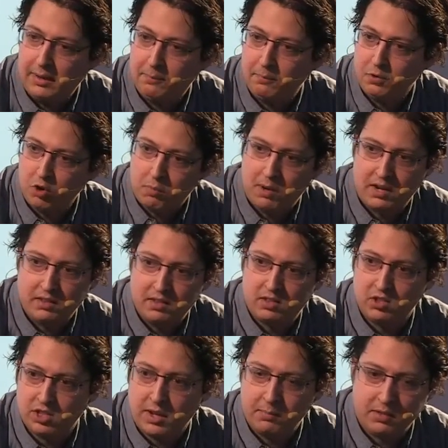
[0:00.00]
Normally this is
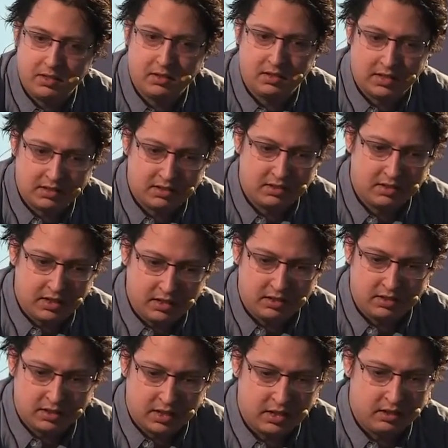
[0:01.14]
something that as a data
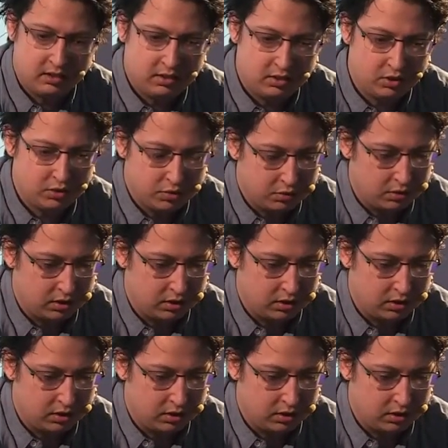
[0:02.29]
scientist